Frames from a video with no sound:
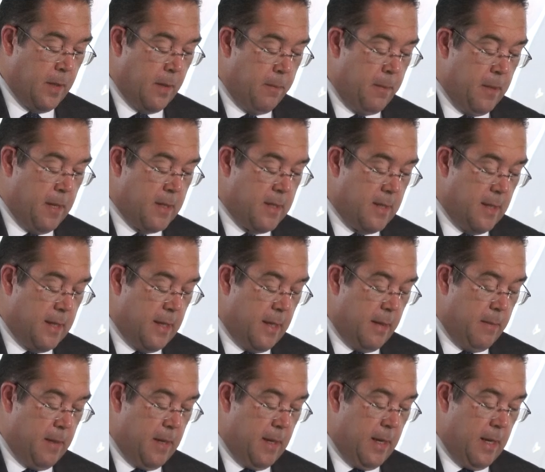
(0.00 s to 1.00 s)
Piazza
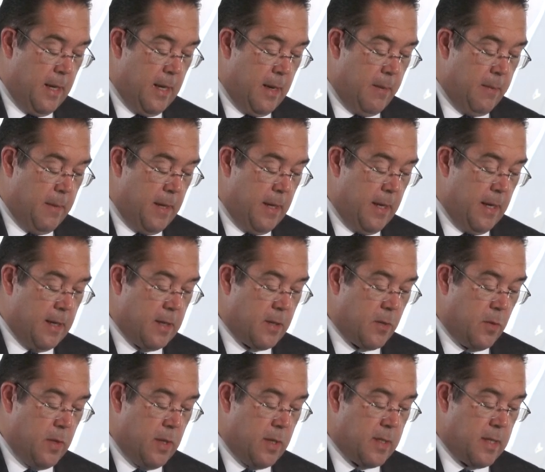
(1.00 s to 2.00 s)
tal-Melliha, Melliha
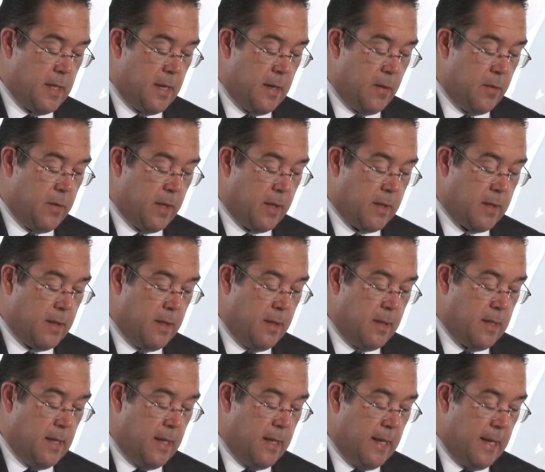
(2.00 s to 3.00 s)
Square, surrounding
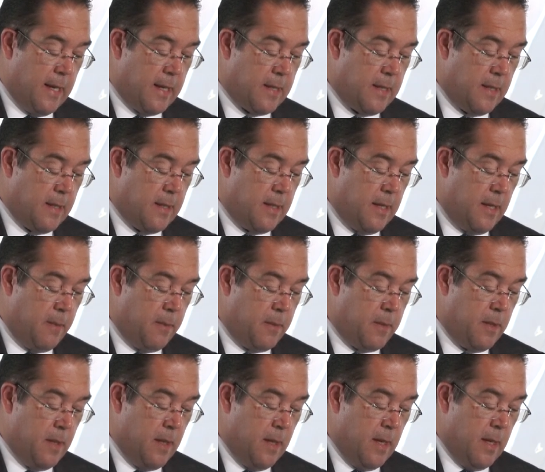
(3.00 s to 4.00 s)
streets and access
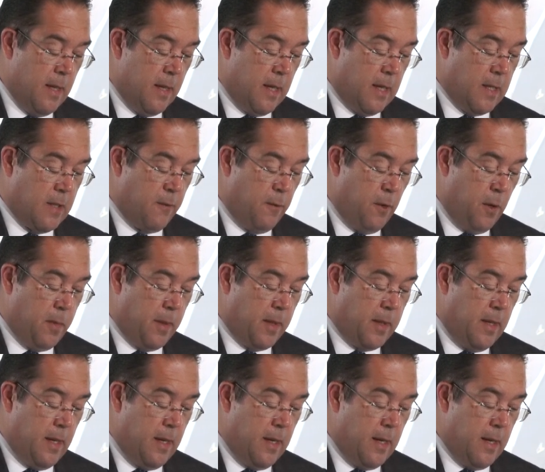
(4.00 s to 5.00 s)
steps, transforming
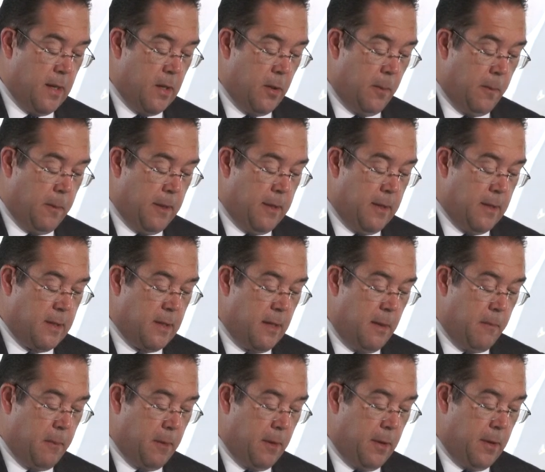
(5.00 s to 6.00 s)
the area into
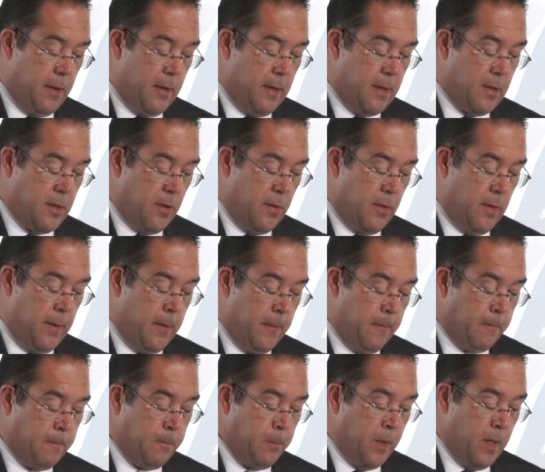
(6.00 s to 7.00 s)
pedestrian priority zone.
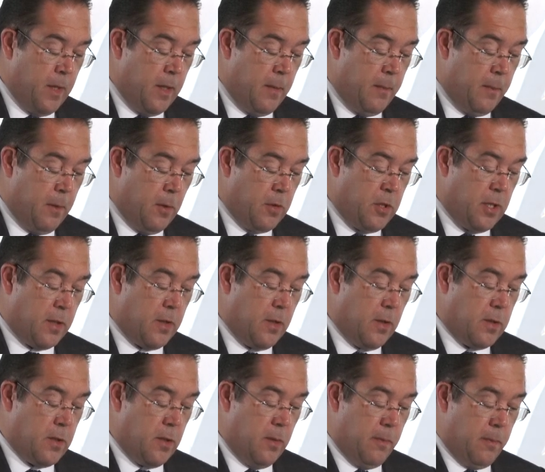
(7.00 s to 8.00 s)
The project
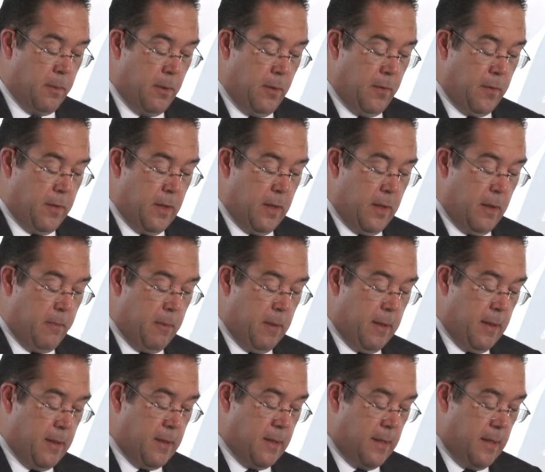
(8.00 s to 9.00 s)
also improved the
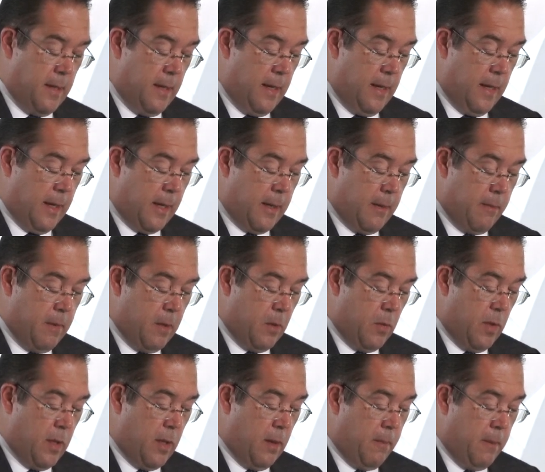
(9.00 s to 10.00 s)
pedestrian link
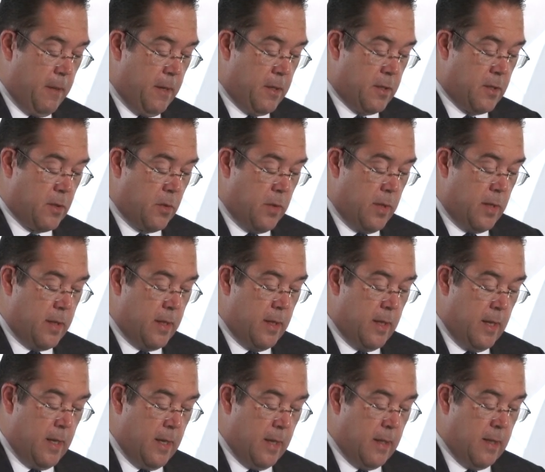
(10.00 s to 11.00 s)
between the Parish Square,
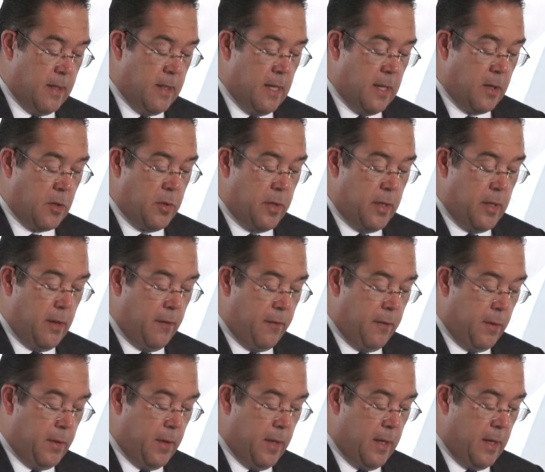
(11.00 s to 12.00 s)
the Sanctuary of
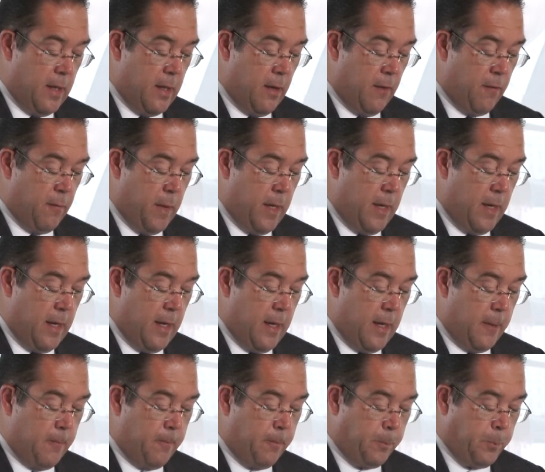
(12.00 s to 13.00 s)
Our Lady of
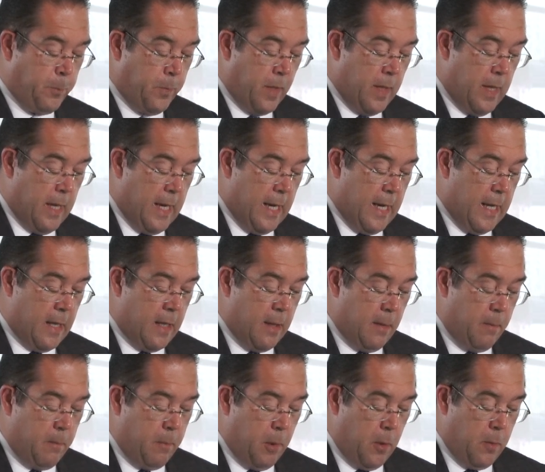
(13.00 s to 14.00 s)
Melliha, and
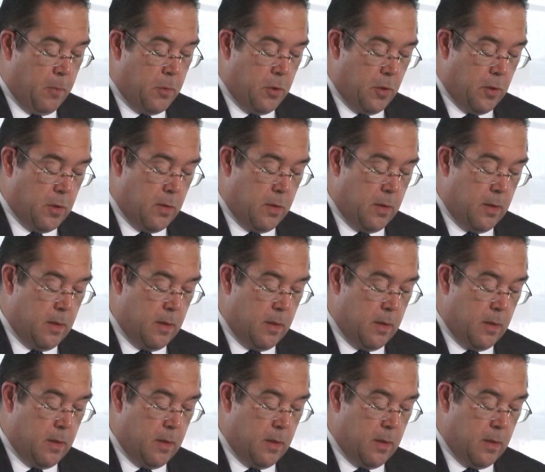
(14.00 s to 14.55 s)
Pope John